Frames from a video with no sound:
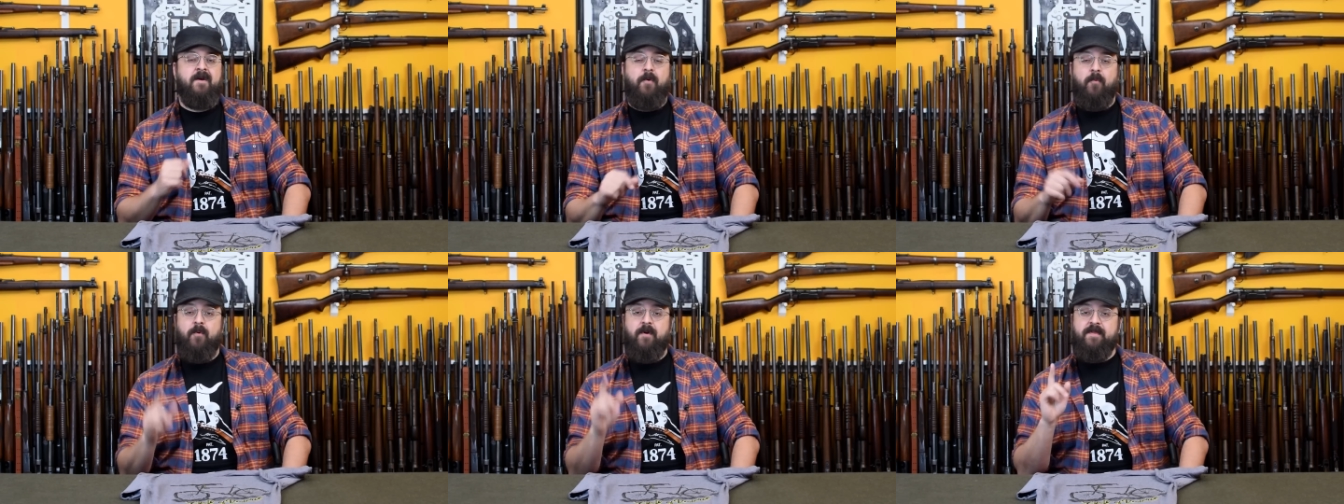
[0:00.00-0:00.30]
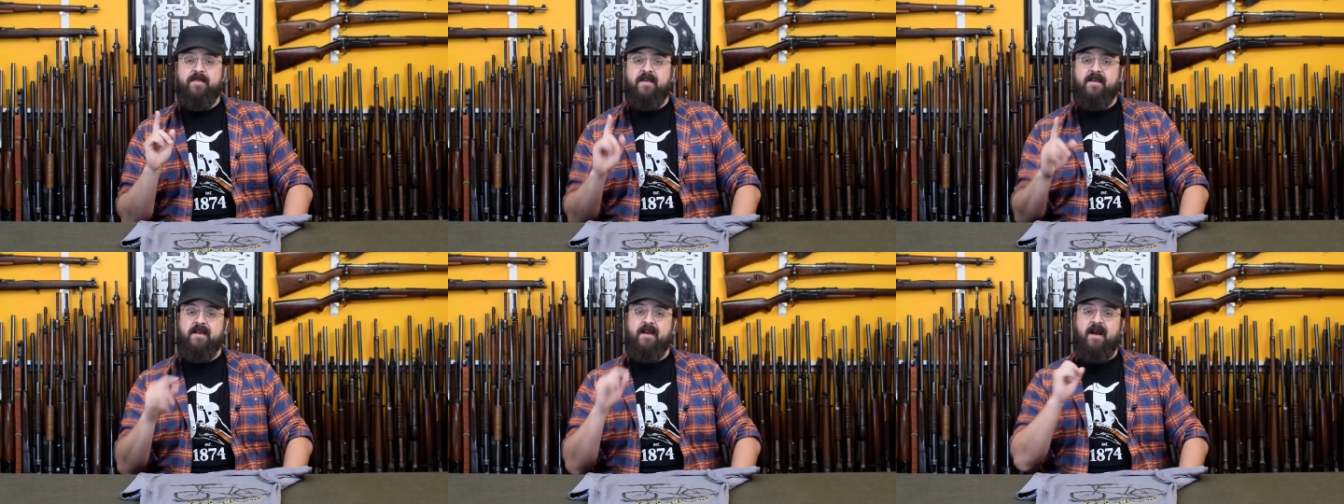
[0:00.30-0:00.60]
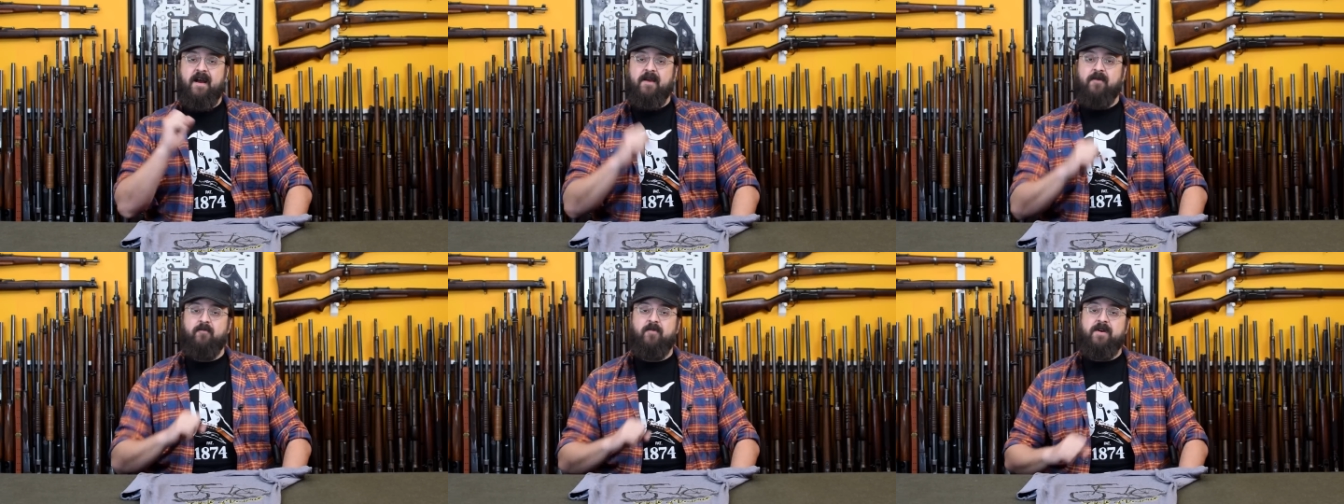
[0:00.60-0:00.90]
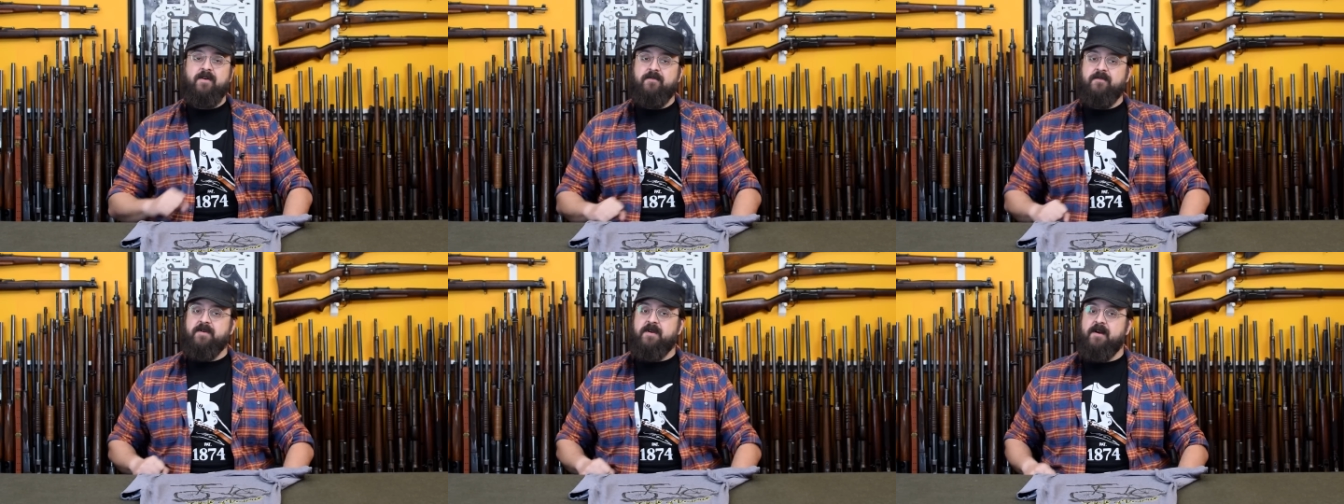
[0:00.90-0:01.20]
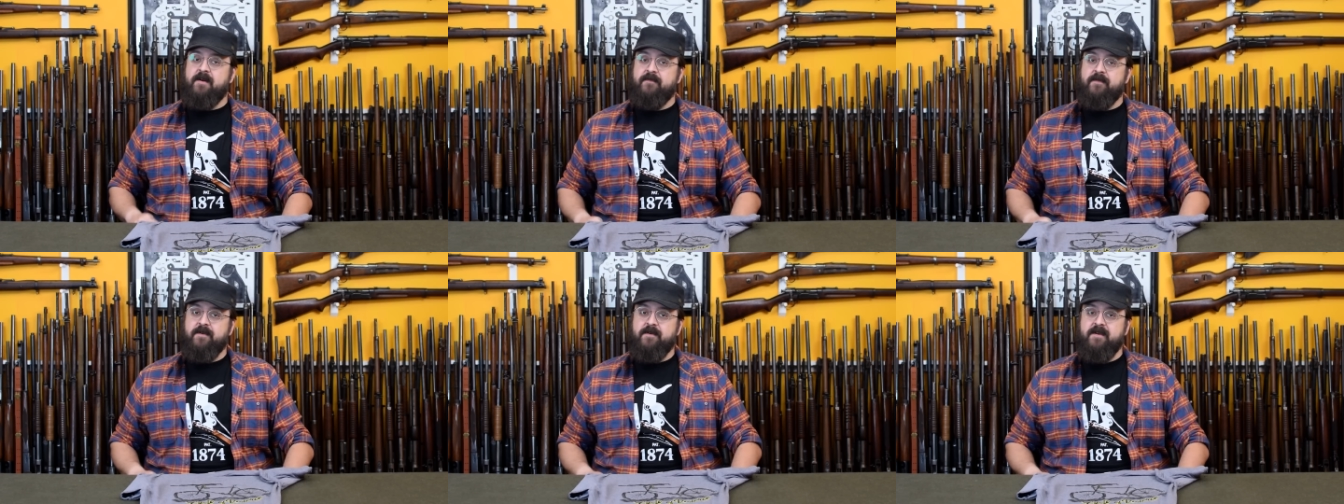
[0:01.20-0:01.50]
One thing I will
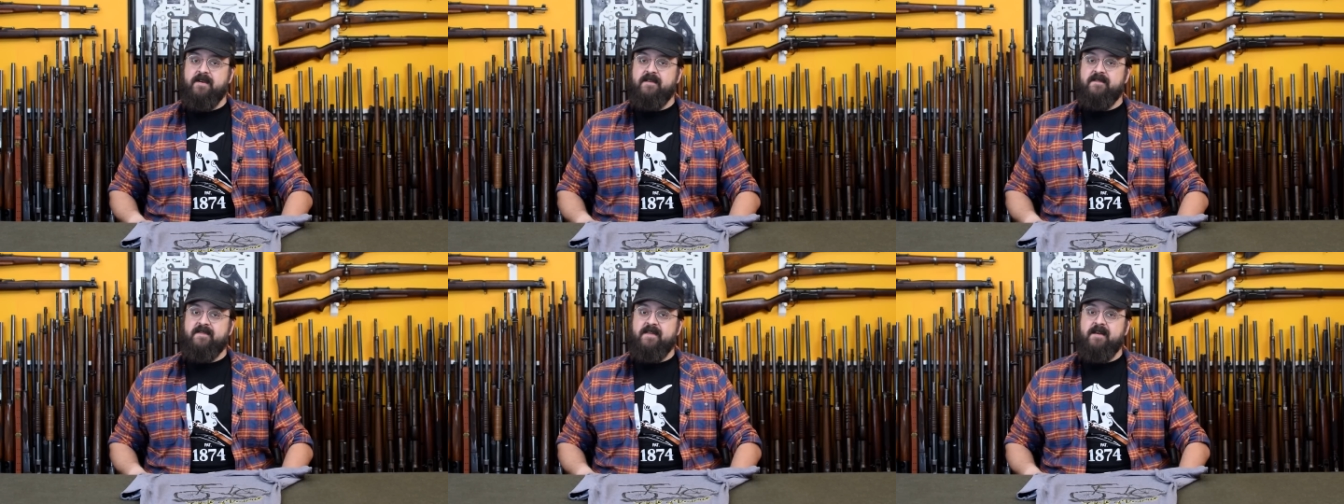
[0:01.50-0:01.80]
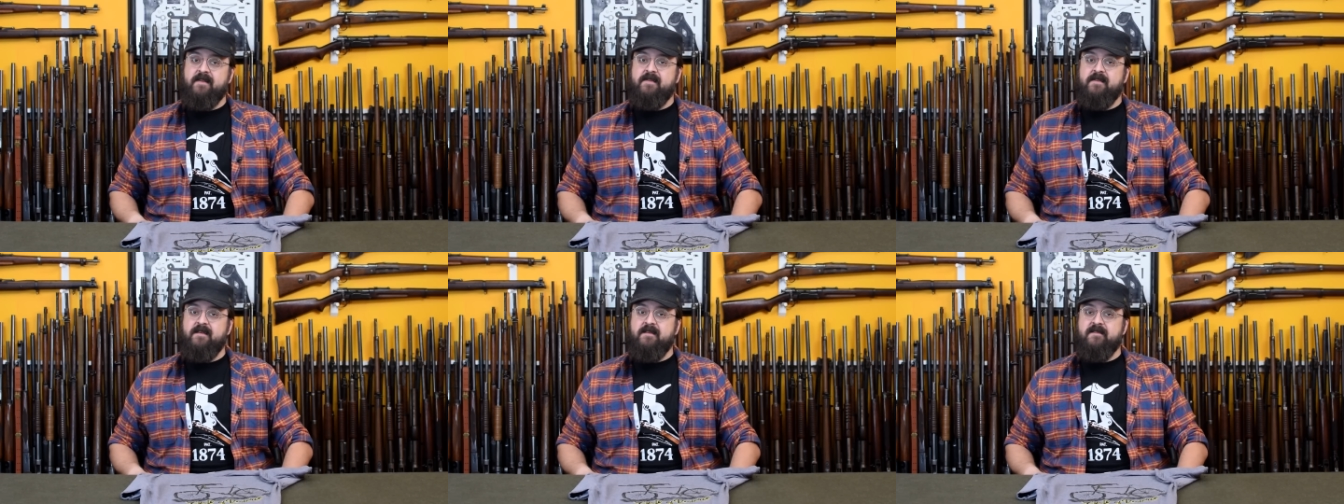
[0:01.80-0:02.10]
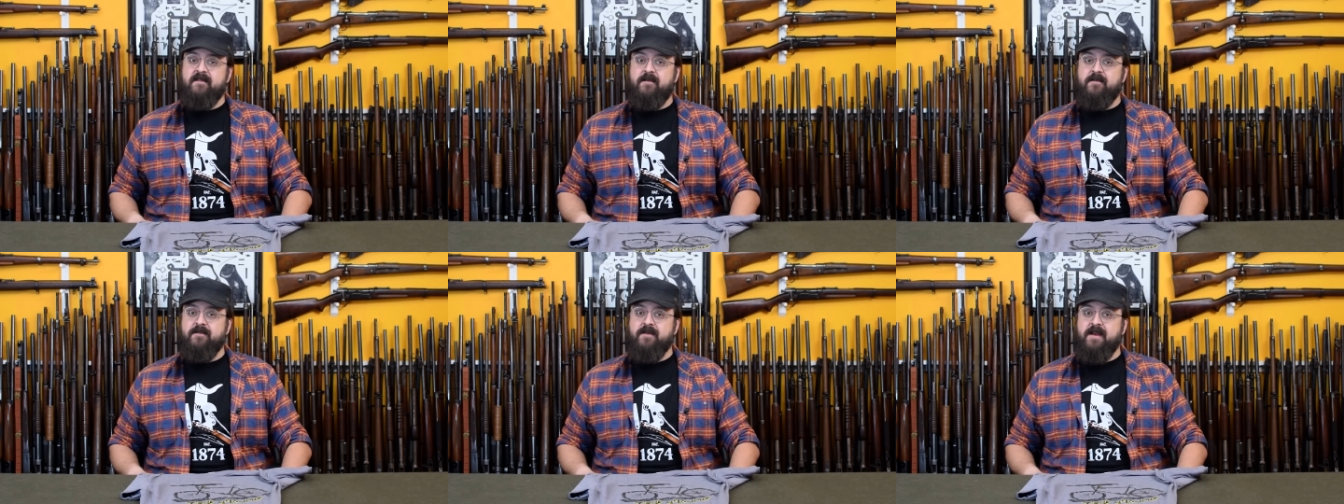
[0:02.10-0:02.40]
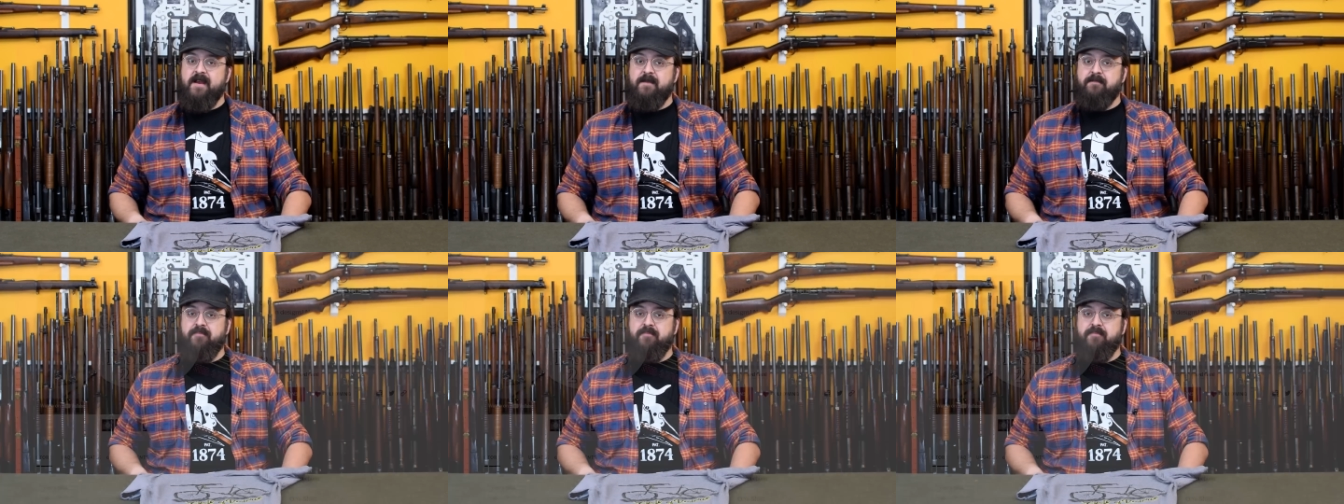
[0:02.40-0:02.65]
cover is that these are a